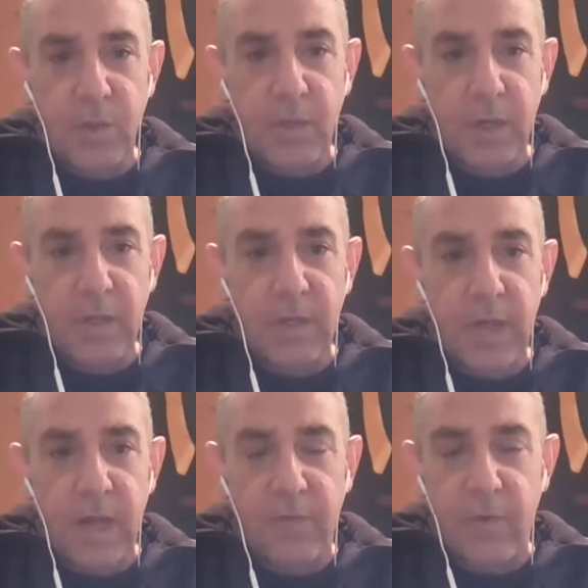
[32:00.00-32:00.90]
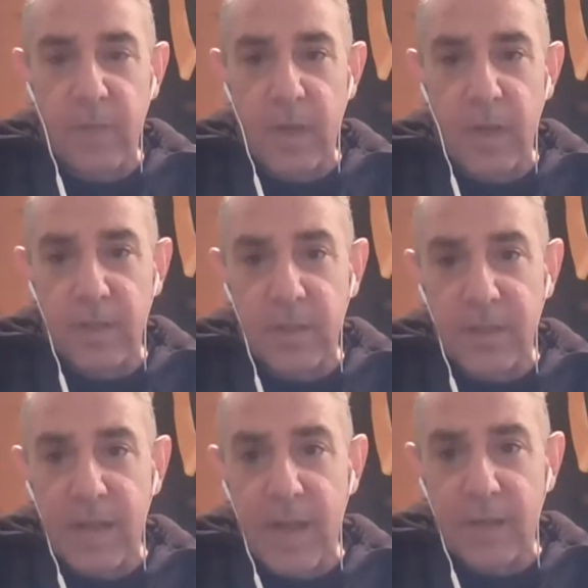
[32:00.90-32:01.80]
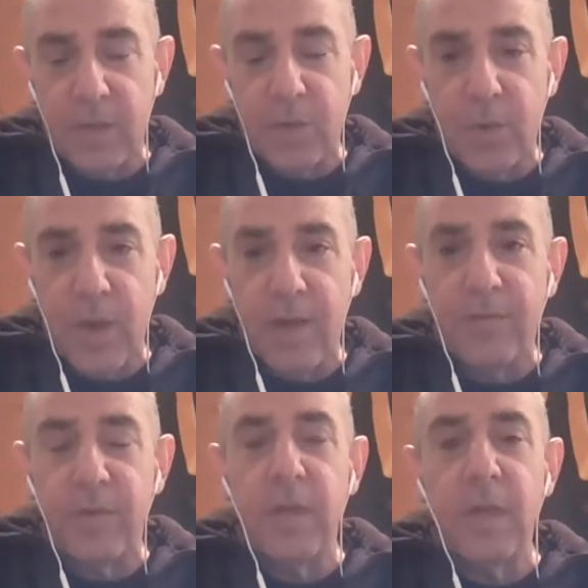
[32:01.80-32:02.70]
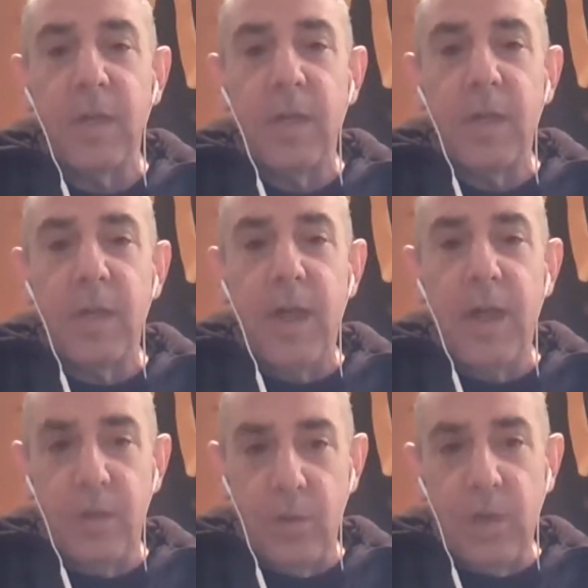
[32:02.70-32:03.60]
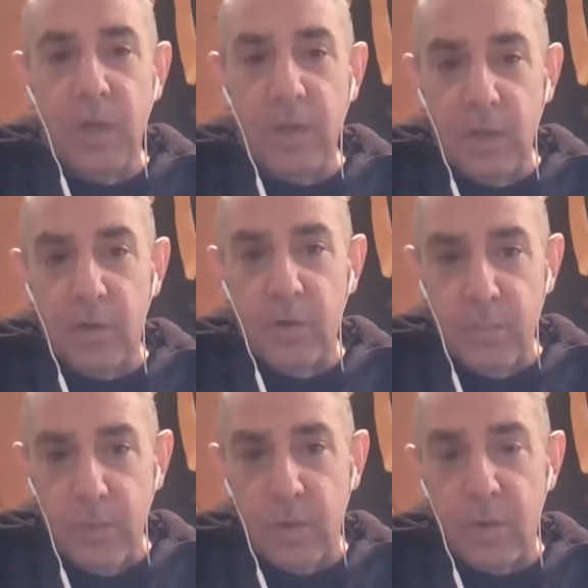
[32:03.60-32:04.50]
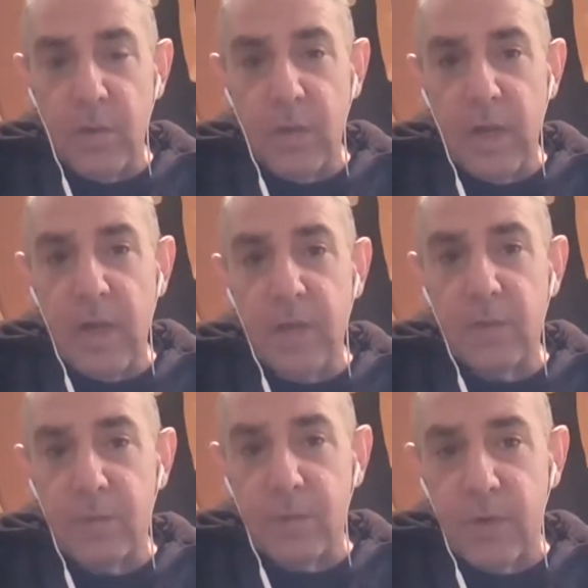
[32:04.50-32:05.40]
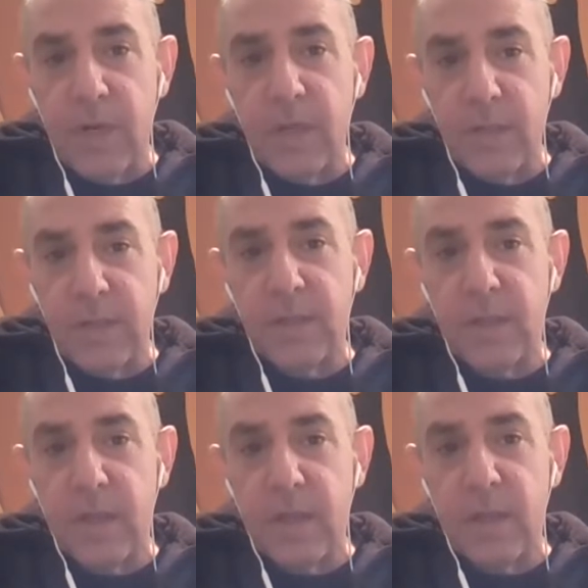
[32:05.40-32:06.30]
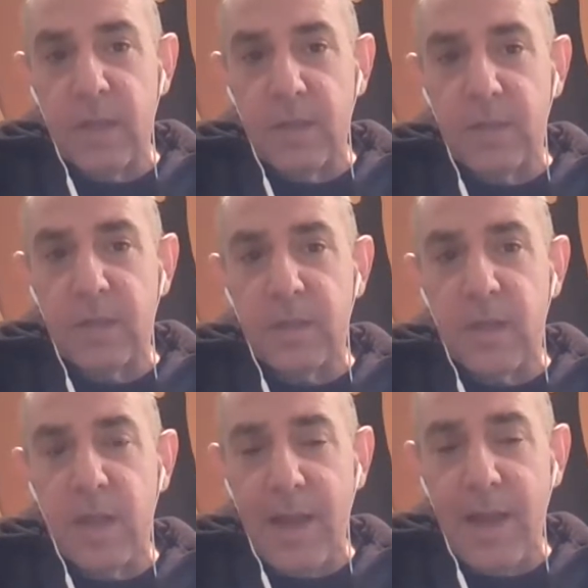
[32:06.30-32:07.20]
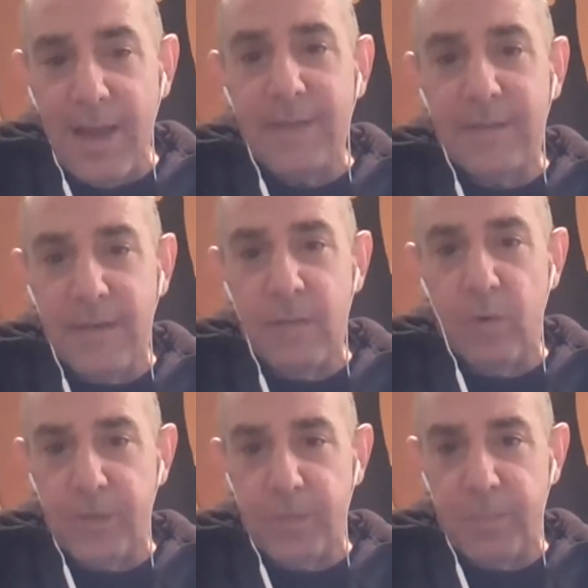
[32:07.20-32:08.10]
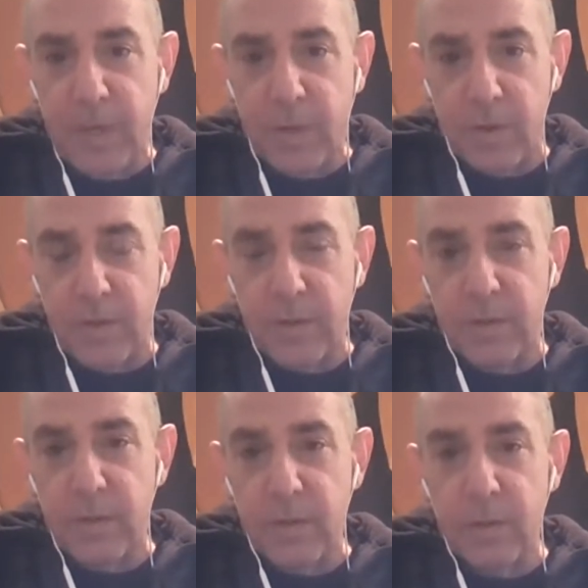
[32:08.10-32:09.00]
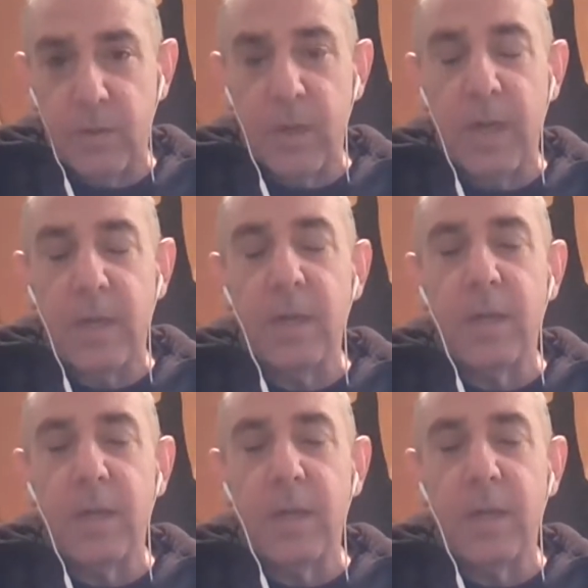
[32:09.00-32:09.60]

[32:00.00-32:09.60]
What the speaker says: you need, aside from the Slack that you have. And you can learn more that really this is a team of speakers, okay?